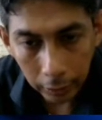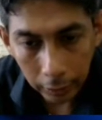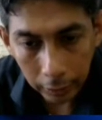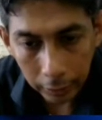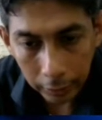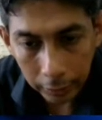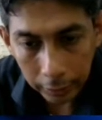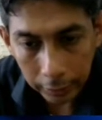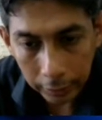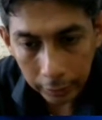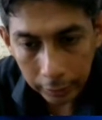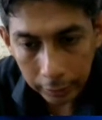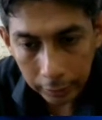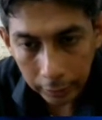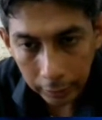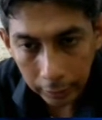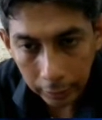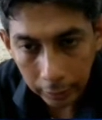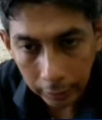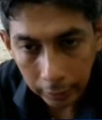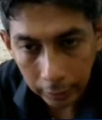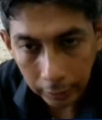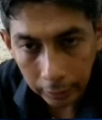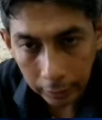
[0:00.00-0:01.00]
this is
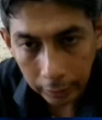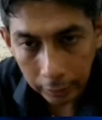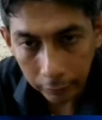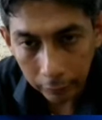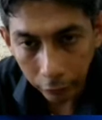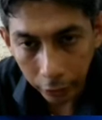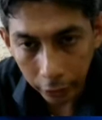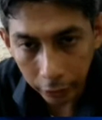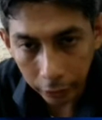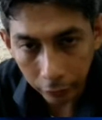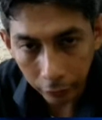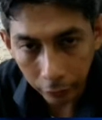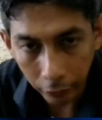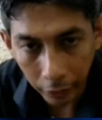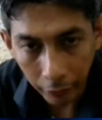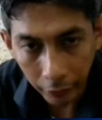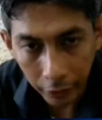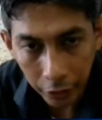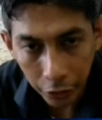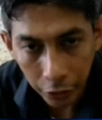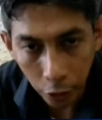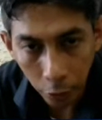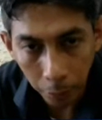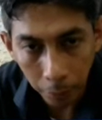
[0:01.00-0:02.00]
when we
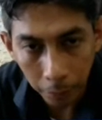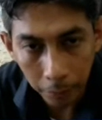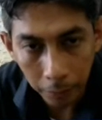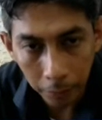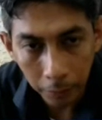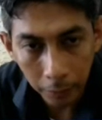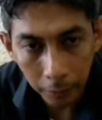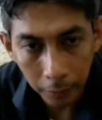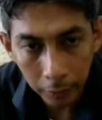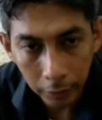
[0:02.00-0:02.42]
zoom